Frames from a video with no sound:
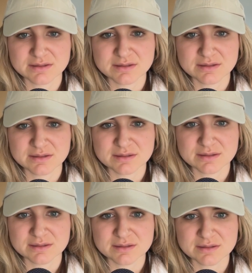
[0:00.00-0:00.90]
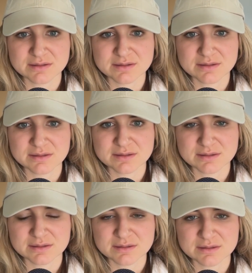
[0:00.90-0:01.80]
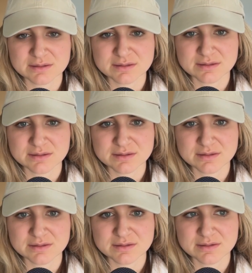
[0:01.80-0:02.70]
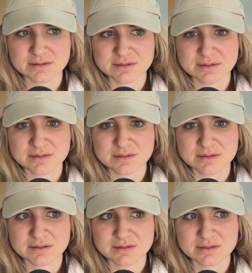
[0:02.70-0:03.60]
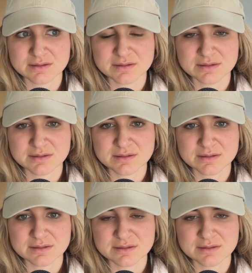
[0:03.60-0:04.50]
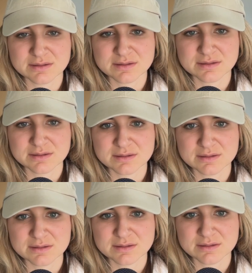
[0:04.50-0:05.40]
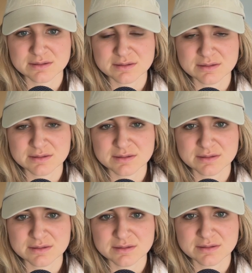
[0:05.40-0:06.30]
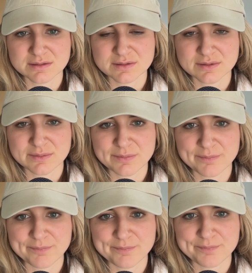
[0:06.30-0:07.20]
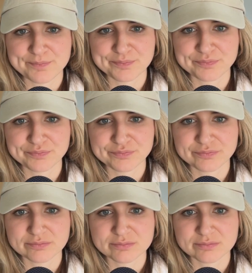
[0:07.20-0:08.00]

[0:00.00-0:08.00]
(silent)